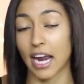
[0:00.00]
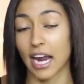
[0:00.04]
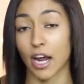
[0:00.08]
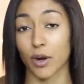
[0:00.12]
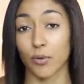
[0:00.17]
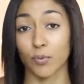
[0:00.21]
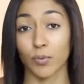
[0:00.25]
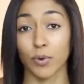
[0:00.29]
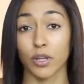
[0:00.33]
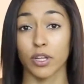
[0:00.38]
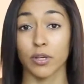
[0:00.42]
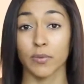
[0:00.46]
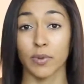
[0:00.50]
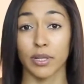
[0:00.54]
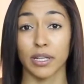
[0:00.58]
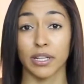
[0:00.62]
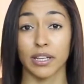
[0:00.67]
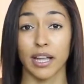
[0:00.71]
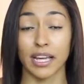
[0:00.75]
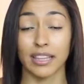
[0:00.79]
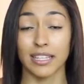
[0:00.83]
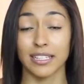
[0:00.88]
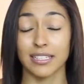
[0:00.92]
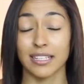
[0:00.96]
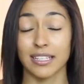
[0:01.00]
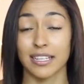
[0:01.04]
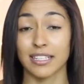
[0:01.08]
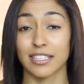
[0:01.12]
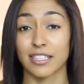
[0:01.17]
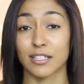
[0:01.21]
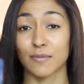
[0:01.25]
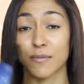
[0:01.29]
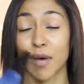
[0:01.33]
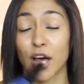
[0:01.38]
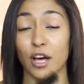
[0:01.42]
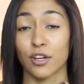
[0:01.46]
And I really, really like this.
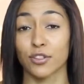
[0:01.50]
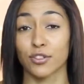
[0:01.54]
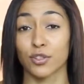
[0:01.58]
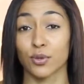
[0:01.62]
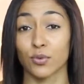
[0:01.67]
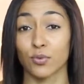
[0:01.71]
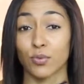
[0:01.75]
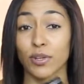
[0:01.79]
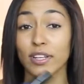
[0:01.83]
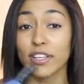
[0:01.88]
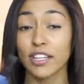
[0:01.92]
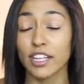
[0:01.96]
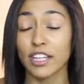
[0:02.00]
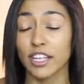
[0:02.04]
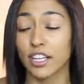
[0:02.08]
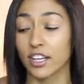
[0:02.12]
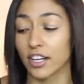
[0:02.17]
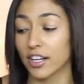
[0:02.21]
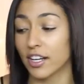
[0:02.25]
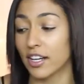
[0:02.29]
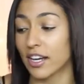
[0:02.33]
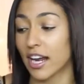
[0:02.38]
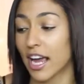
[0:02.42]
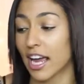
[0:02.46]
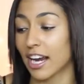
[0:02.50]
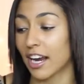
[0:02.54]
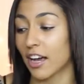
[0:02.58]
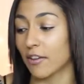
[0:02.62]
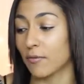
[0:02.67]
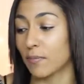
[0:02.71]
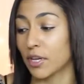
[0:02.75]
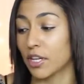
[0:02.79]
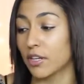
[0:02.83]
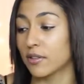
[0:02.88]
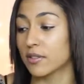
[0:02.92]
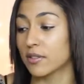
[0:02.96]
It smells really good. And
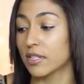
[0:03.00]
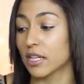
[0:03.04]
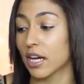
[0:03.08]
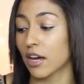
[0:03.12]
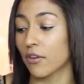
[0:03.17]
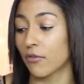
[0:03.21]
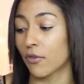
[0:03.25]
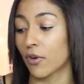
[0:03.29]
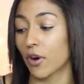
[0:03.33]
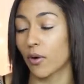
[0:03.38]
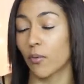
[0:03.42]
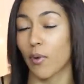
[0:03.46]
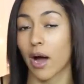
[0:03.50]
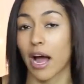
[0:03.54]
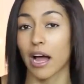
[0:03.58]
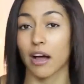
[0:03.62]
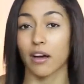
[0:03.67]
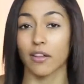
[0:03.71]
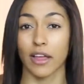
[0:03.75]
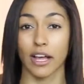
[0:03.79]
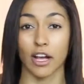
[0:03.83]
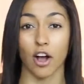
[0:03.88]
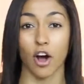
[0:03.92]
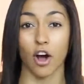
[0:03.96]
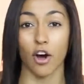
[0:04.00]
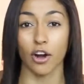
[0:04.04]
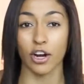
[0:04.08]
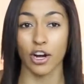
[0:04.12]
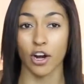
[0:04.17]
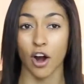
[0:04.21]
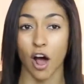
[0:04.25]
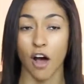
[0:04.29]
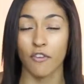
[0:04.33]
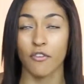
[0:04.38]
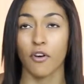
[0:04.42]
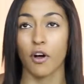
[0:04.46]
I've been using it for a while, like on
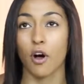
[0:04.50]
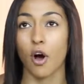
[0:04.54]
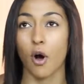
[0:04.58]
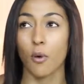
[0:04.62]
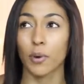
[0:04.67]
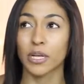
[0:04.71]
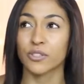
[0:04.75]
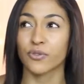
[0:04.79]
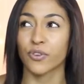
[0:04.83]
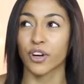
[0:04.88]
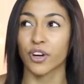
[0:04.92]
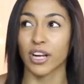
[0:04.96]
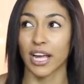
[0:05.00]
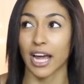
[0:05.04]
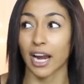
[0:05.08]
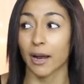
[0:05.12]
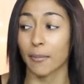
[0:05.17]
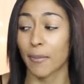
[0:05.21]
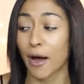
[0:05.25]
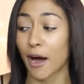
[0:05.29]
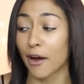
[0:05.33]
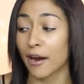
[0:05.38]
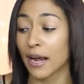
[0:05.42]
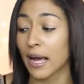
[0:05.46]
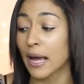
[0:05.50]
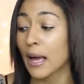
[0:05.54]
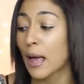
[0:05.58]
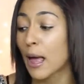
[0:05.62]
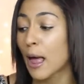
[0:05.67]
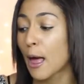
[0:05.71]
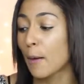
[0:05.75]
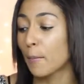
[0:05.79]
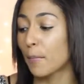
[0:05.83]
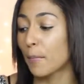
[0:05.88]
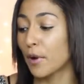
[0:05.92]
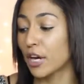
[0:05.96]
and off. I'll always forget about it,
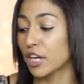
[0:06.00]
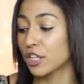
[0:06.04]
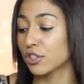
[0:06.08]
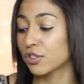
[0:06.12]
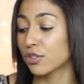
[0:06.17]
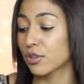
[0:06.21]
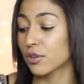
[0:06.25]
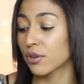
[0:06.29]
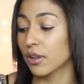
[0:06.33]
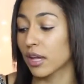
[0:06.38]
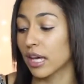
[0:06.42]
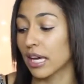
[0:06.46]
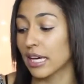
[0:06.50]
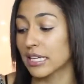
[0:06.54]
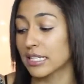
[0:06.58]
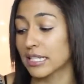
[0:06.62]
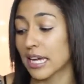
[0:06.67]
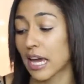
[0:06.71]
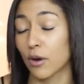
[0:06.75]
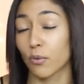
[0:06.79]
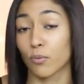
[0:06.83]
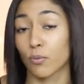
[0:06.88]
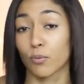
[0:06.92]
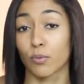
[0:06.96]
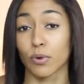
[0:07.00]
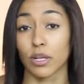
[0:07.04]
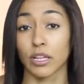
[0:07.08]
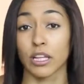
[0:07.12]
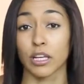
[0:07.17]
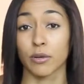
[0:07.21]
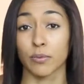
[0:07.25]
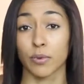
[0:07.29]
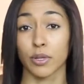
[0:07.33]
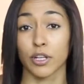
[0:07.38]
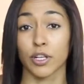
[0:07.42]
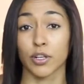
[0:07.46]
but it truly is a
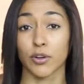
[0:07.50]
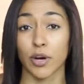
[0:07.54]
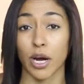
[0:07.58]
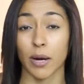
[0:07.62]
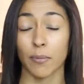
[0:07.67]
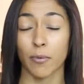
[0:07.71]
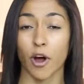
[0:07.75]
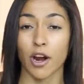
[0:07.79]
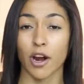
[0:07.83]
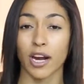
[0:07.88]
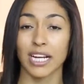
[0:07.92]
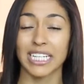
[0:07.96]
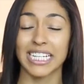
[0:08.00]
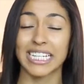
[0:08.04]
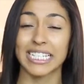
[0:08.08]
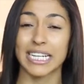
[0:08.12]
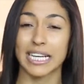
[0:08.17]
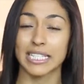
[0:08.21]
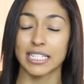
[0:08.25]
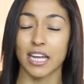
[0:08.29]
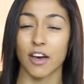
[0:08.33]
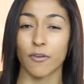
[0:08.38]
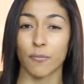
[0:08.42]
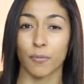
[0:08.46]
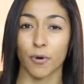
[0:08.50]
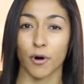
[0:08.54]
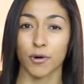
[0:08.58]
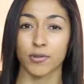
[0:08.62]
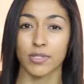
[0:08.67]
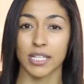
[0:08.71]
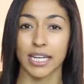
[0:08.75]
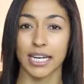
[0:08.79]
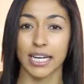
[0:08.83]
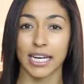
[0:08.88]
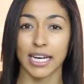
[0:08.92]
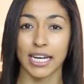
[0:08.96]
really, really great product. It does have
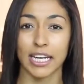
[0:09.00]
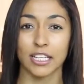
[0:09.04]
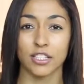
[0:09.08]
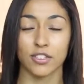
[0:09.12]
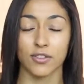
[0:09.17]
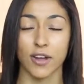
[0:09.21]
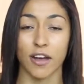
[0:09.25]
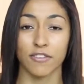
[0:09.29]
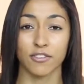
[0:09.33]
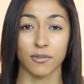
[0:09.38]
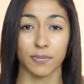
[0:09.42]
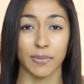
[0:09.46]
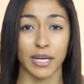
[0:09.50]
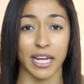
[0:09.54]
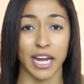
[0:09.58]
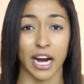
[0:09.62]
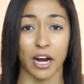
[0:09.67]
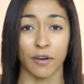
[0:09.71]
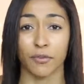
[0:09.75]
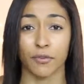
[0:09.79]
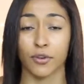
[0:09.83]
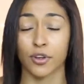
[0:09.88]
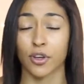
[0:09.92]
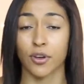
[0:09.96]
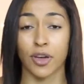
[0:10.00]
protein in it, so you have to be careful.